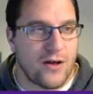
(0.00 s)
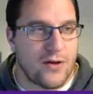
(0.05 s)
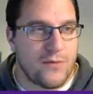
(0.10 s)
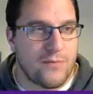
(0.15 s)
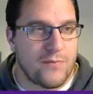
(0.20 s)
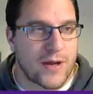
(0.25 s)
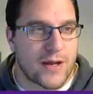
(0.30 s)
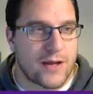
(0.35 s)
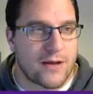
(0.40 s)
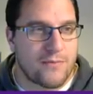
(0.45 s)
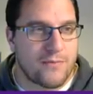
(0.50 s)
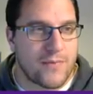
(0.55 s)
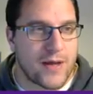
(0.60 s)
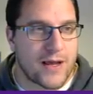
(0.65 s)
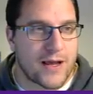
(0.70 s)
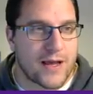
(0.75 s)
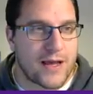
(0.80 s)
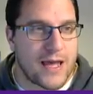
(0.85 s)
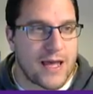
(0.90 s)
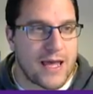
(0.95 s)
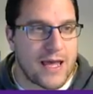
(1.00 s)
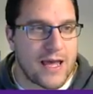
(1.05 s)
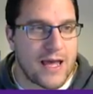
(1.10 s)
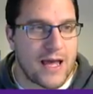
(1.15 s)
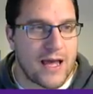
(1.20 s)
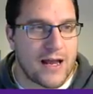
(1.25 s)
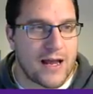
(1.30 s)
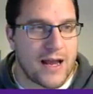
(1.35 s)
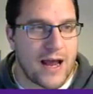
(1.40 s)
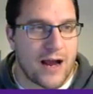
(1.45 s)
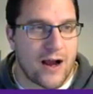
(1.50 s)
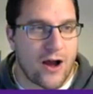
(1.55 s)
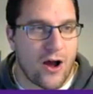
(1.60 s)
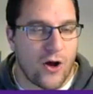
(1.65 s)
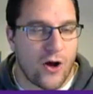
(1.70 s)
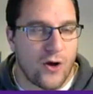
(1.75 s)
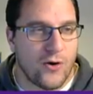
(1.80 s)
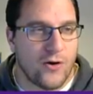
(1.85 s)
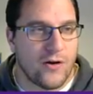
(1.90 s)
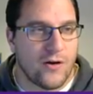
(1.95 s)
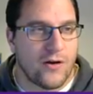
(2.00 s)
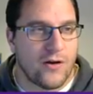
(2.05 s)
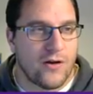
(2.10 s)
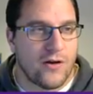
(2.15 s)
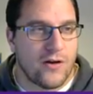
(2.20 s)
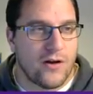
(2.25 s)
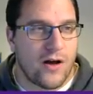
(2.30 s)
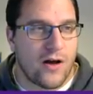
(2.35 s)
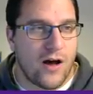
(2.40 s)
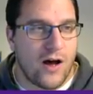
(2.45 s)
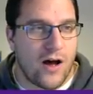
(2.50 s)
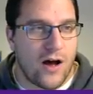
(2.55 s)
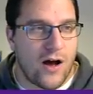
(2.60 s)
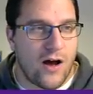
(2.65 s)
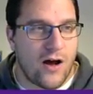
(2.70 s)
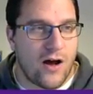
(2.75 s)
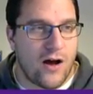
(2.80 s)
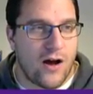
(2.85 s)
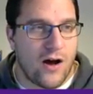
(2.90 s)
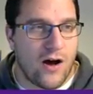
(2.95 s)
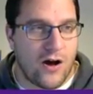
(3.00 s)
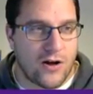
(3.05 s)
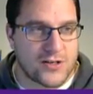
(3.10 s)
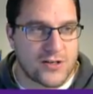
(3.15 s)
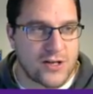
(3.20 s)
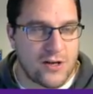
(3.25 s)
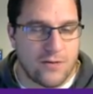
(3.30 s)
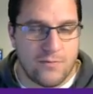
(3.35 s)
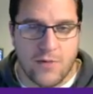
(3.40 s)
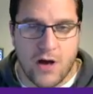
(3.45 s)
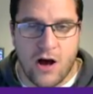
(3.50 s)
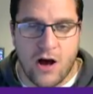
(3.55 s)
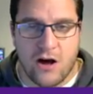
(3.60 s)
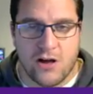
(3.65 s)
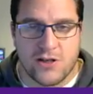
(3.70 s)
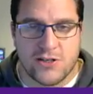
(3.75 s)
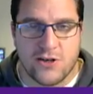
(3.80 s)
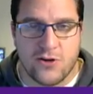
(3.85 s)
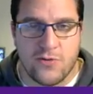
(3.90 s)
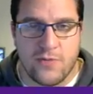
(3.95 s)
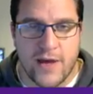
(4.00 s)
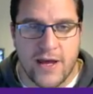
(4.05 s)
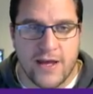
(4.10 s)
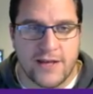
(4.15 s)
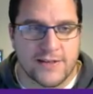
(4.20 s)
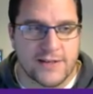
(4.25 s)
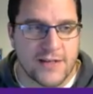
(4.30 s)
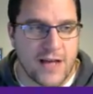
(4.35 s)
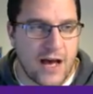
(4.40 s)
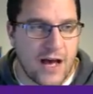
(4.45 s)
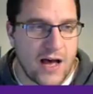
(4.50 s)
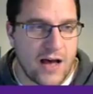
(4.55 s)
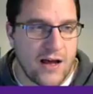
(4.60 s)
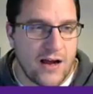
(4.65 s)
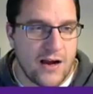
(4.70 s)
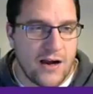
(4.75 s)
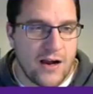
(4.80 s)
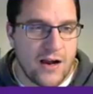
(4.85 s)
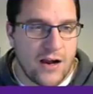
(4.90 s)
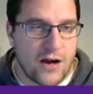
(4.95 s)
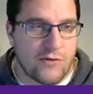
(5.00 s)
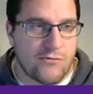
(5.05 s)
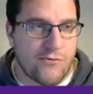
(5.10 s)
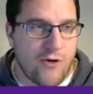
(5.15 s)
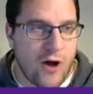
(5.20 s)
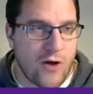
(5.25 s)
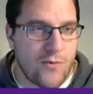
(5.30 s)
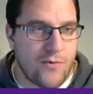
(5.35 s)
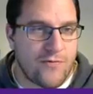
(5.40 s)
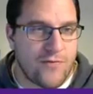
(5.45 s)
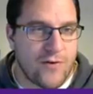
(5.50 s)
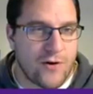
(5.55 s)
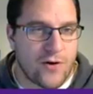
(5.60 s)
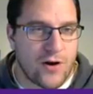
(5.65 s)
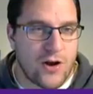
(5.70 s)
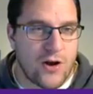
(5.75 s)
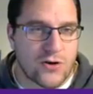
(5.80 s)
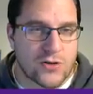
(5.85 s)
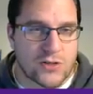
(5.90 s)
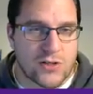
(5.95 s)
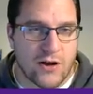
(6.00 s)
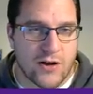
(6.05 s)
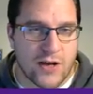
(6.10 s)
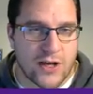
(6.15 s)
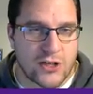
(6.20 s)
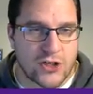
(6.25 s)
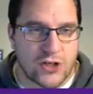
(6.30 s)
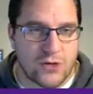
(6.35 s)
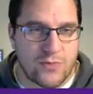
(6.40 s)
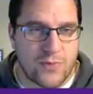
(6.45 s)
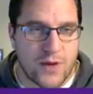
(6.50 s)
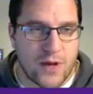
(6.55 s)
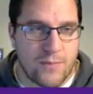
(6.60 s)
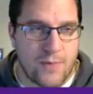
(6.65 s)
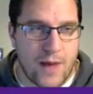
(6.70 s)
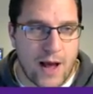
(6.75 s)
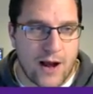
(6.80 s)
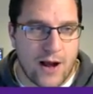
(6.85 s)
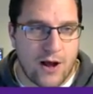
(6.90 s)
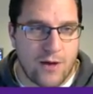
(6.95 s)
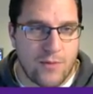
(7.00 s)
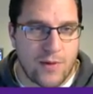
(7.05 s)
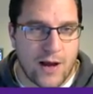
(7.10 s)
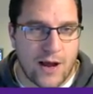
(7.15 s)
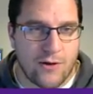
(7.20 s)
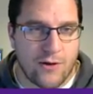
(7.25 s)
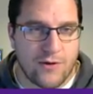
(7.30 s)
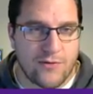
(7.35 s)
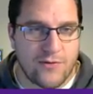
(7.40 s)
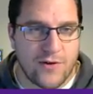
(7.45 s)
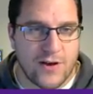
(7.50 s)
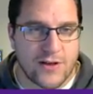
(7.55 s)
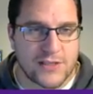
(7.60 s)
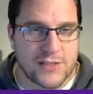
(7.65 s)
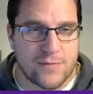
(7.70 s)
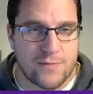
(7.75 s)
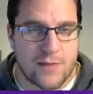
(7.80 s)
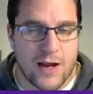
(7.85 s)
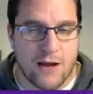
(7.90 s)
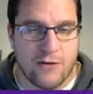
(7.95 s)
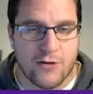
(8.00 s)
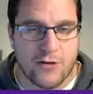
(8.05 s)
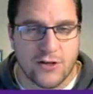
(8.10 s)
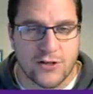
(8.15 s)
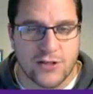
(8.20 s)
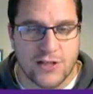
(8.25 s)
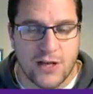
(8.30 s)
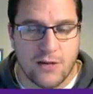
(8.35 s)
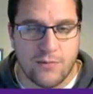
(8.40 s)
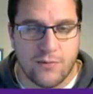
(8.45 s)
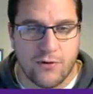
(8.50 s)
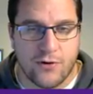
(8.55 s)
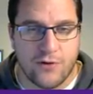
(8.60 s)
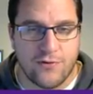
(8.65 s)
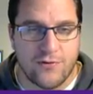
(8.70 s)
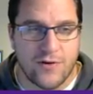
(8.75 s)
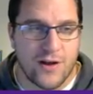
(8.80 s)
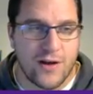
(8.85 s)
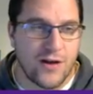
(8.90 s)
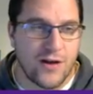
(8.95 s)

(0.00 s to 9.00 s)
Miki Neko, Artem. Artem is uh, right midfielder. Looks like he should be a backup player, although first team player and can still improve